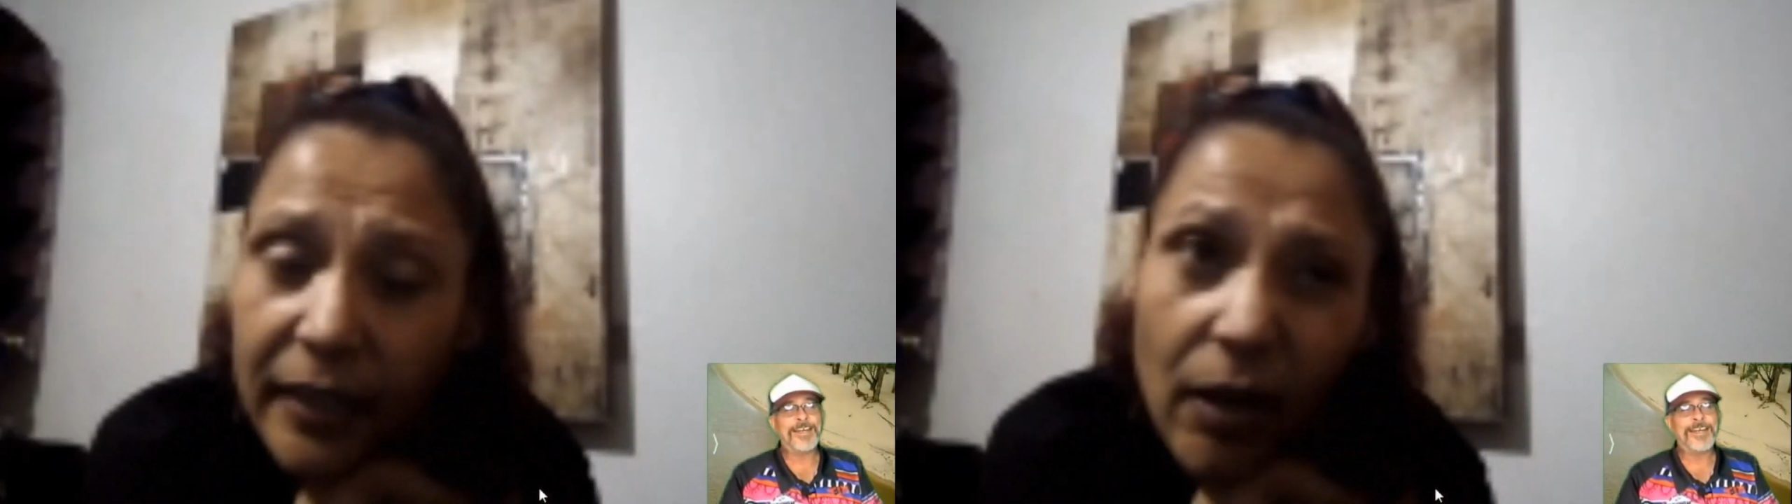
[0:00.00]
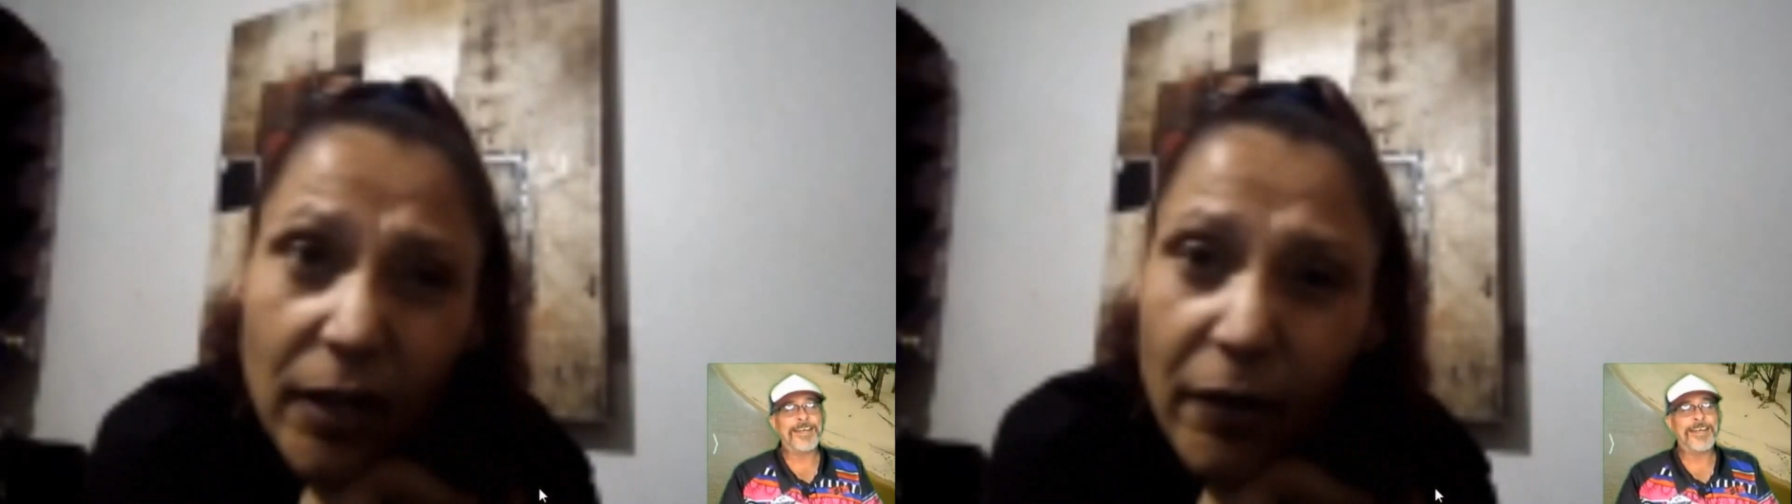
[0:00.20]

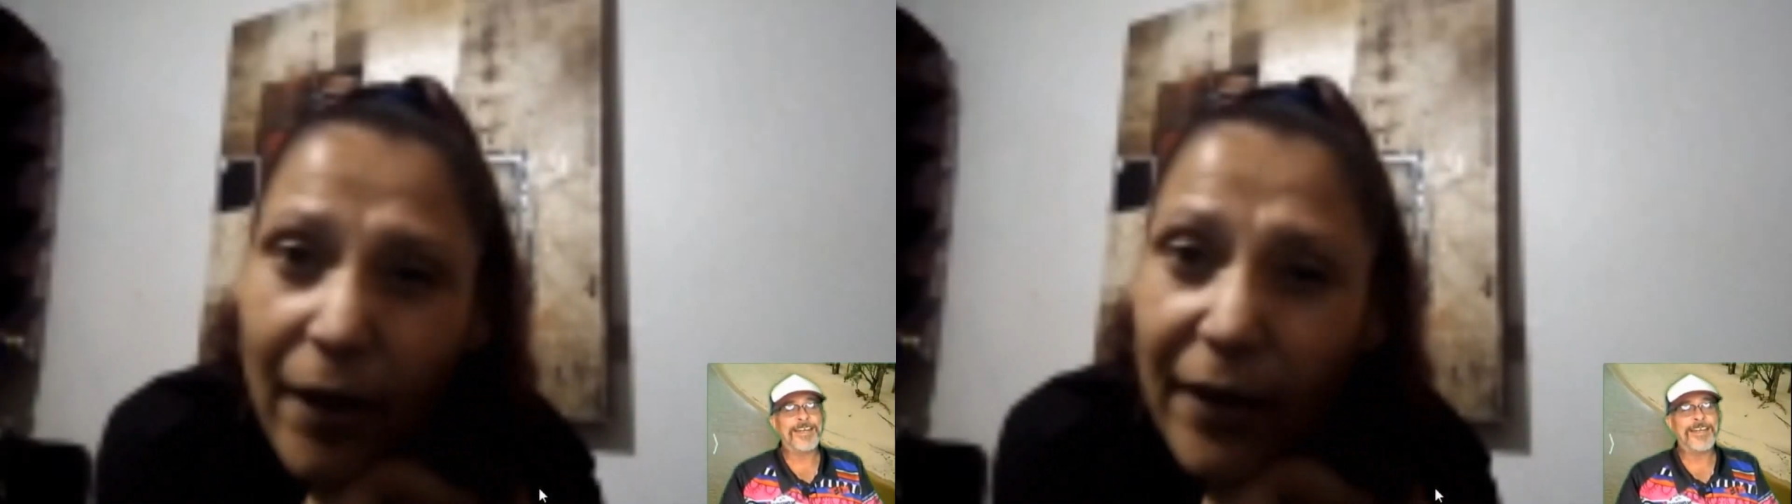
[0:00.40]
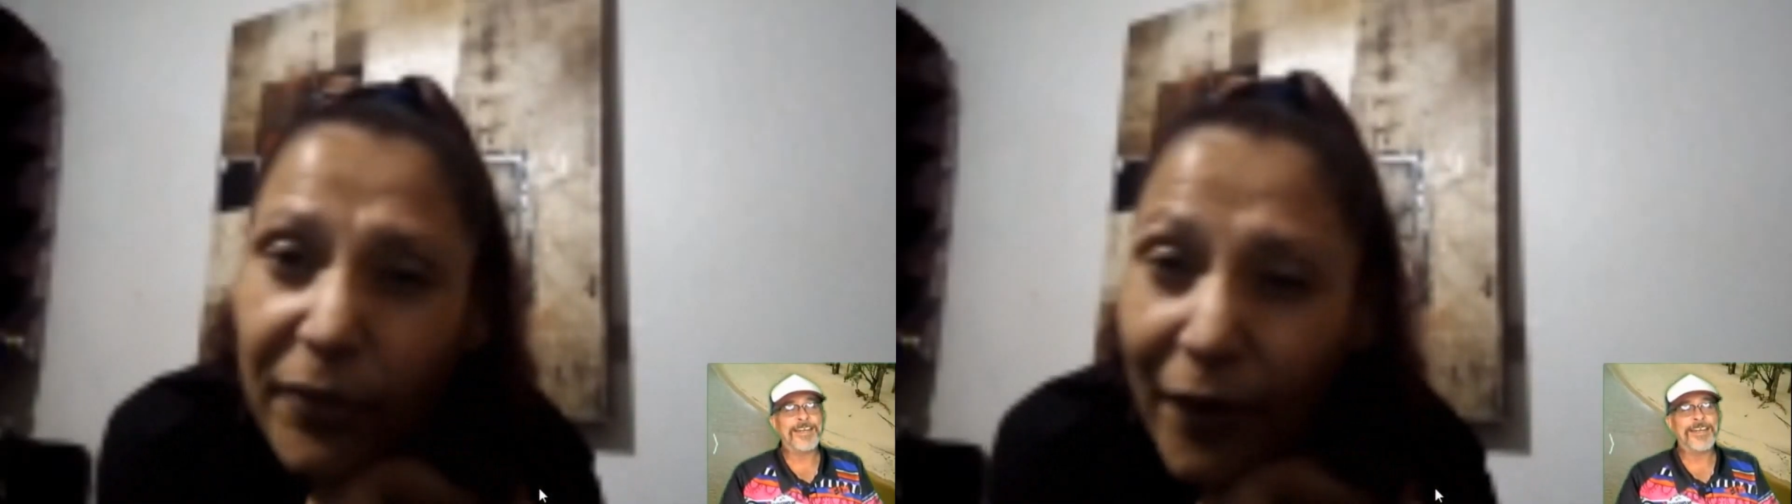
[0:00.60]
like
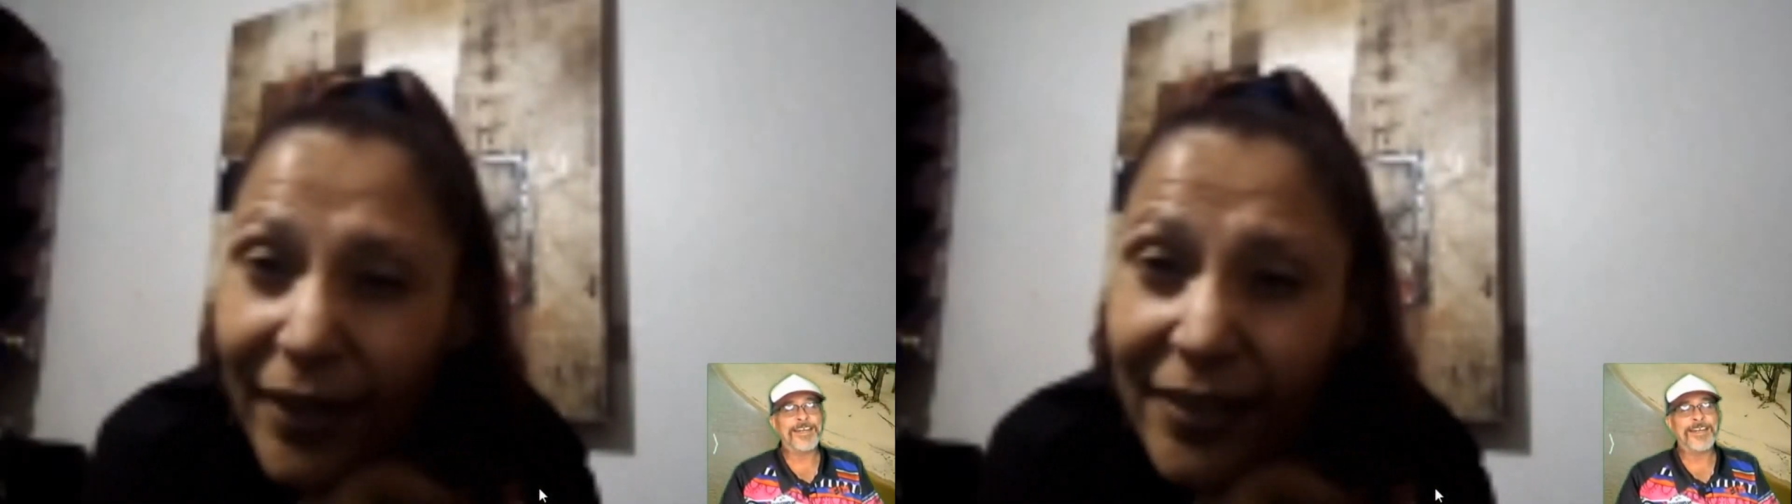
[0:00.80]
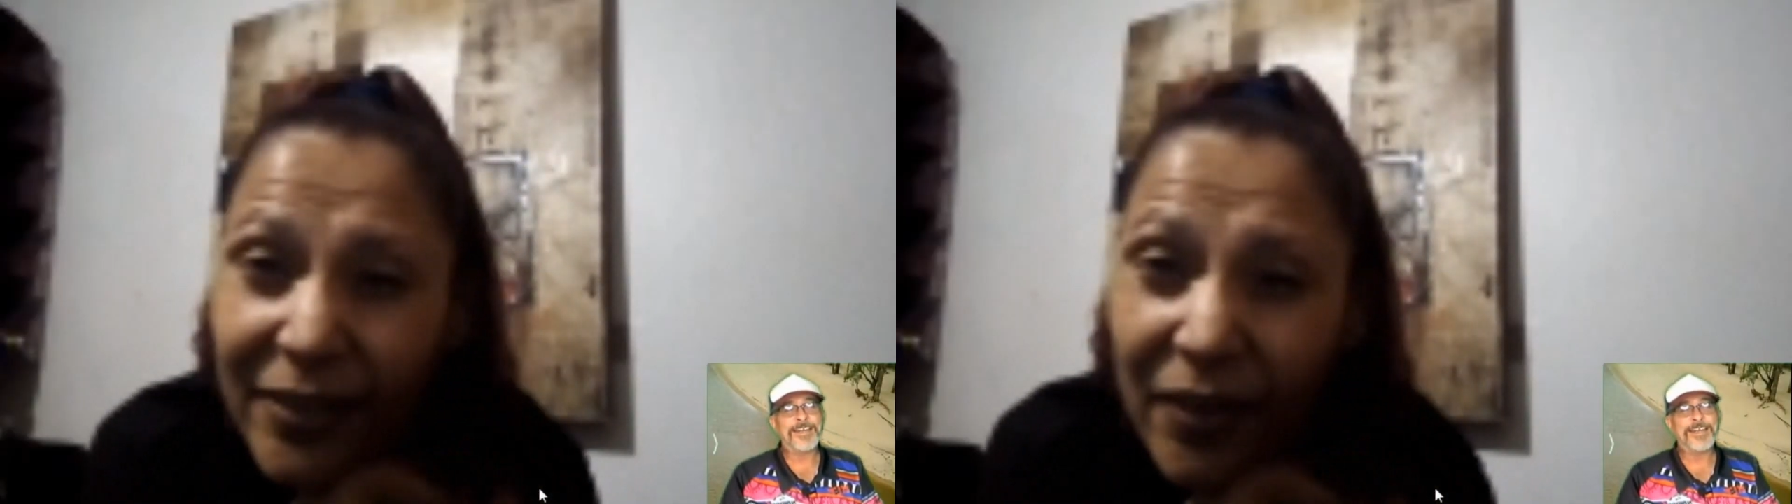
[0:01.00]
grade
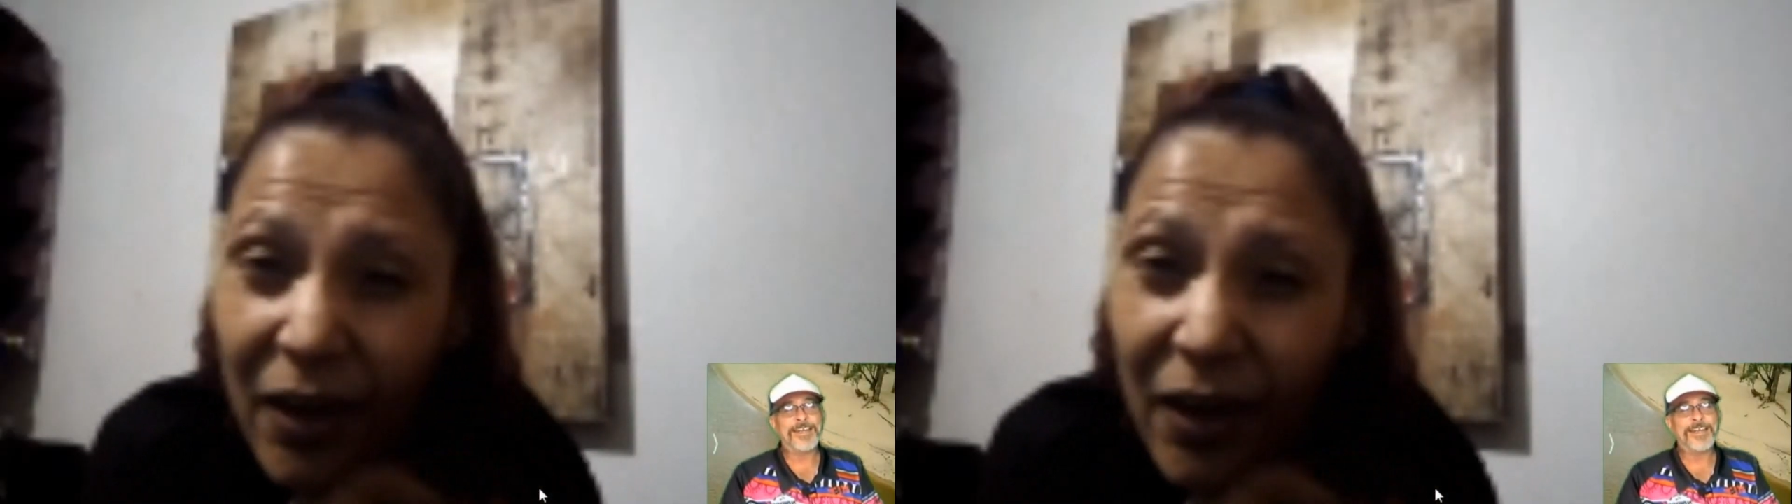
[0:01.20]
3 to the whole